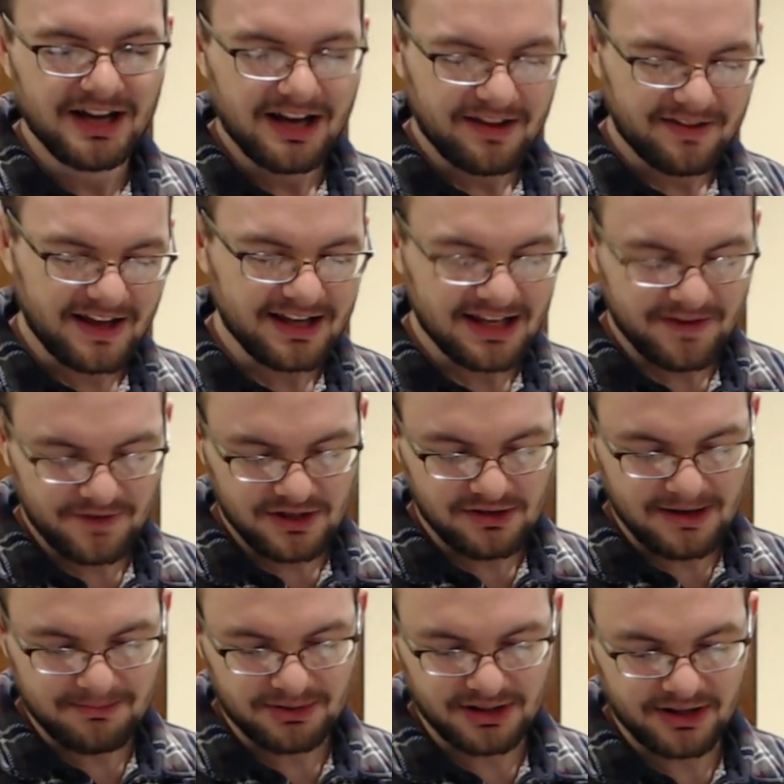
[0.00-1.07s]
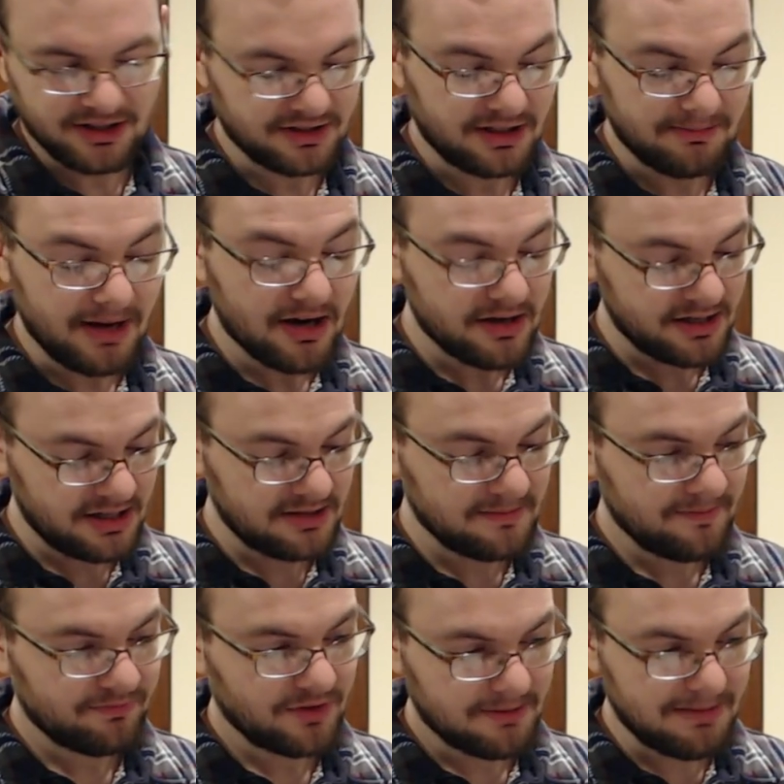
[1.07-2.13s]
They give you, I believe there's an American
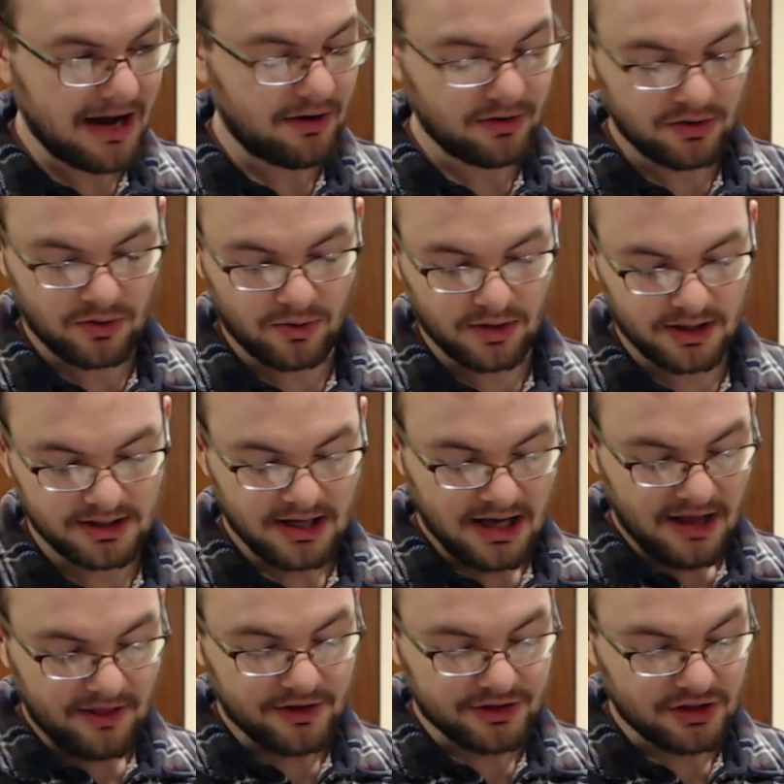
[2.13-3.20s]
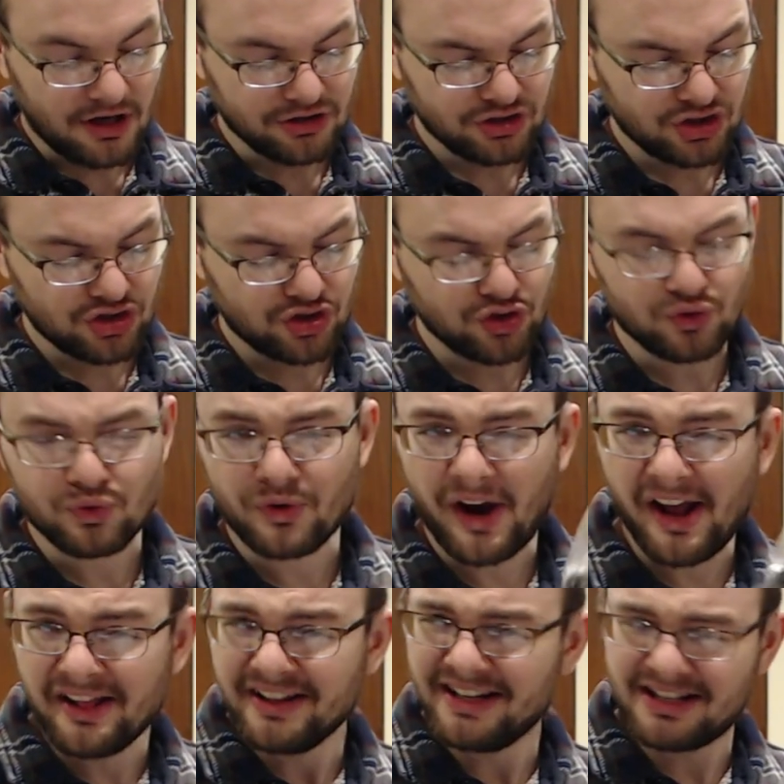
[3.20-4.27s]
power cord, there's an
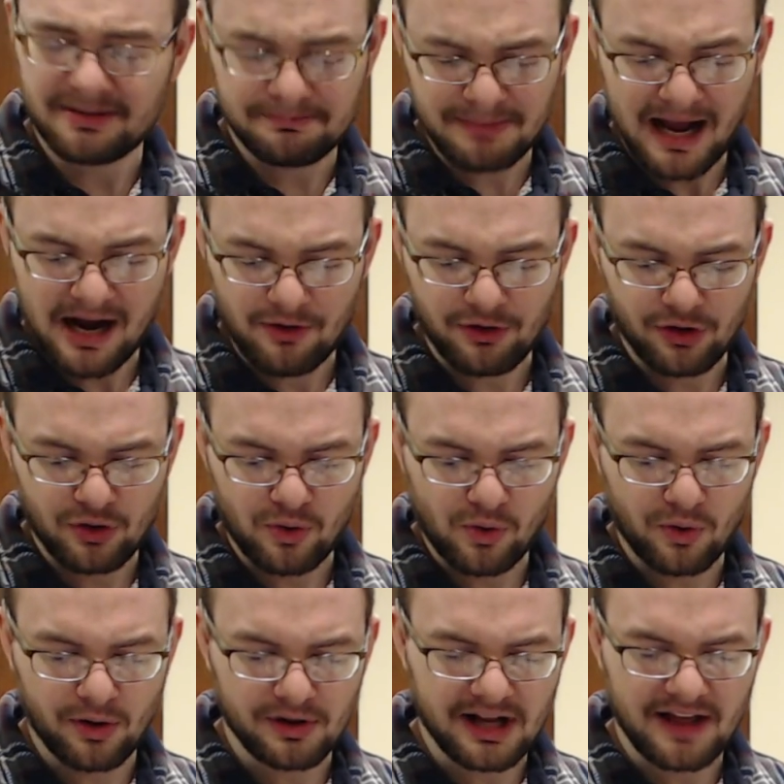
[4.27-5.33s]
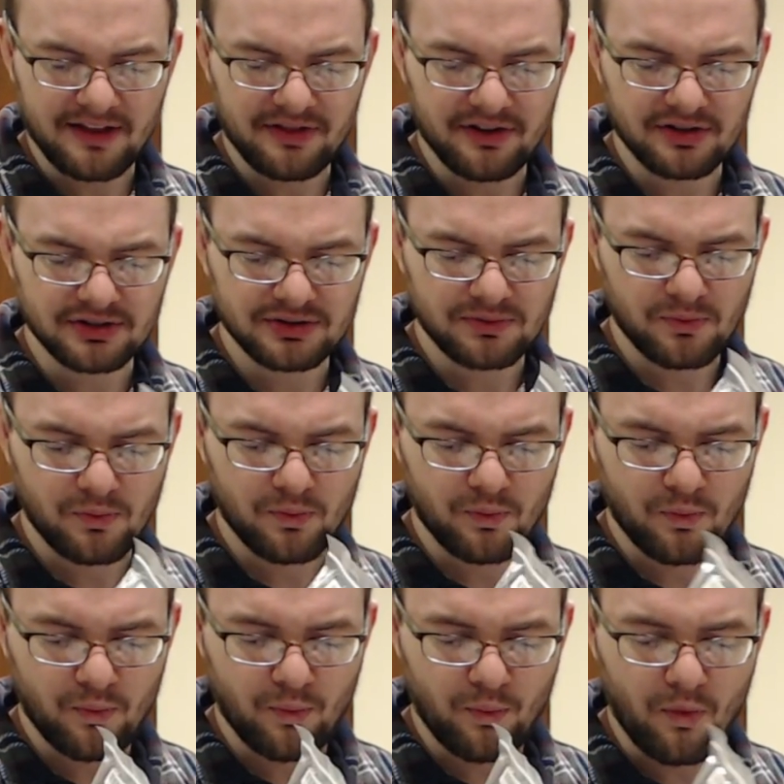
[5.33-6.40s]
Australian power cord, and then there's
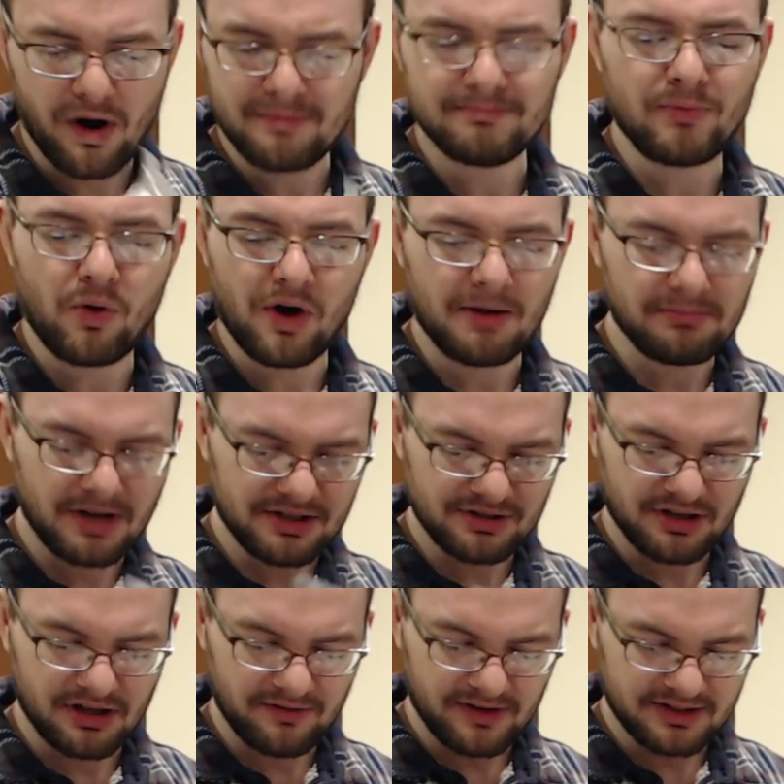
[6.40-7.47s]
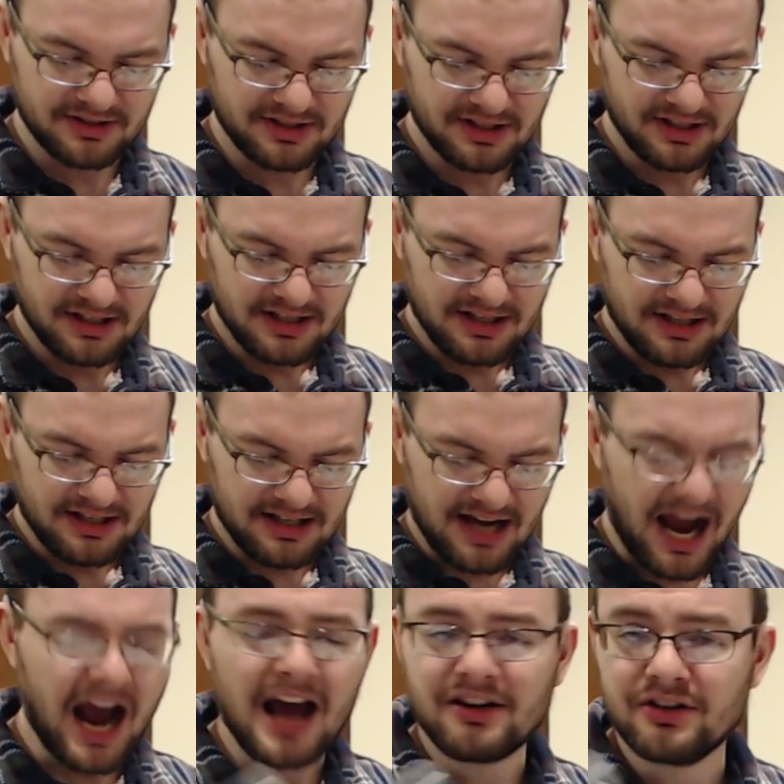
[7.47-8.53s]
one more. I'm not sure if
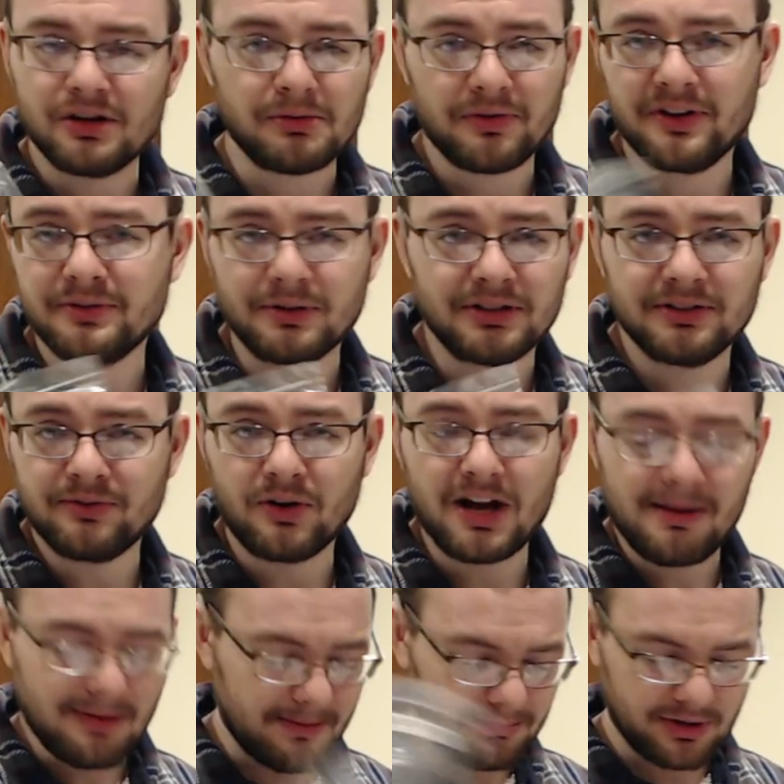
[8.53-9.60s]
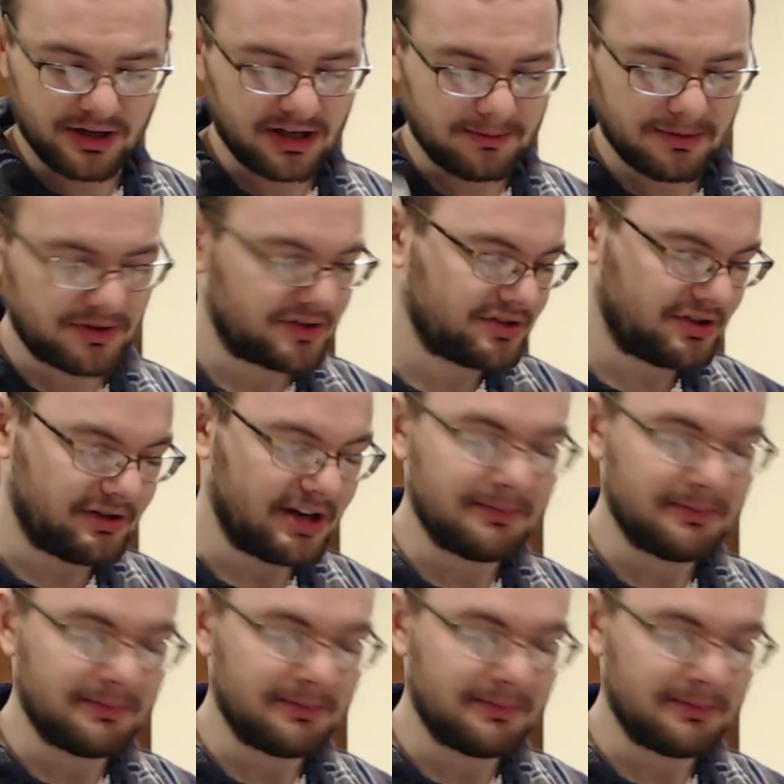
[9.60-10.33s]
I don't know what this one is for. I might put it up on the screen.